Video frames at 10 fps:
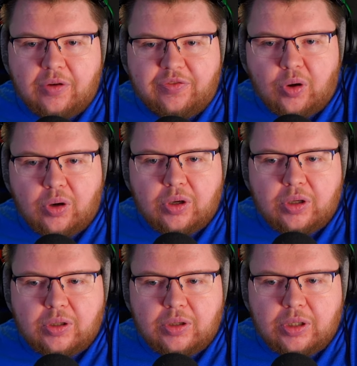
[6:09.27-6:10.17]
for
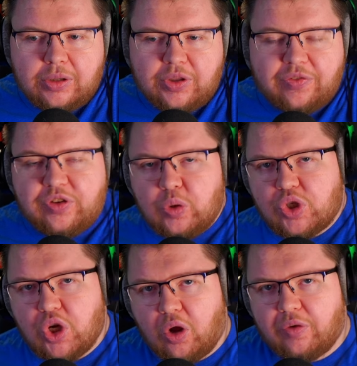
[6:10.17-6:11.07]
the
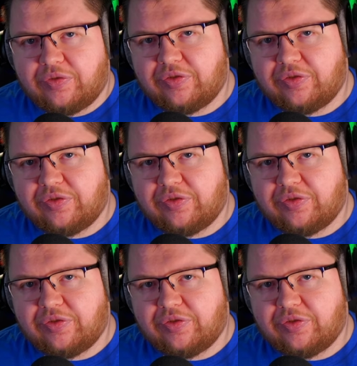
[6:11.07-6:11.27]
future of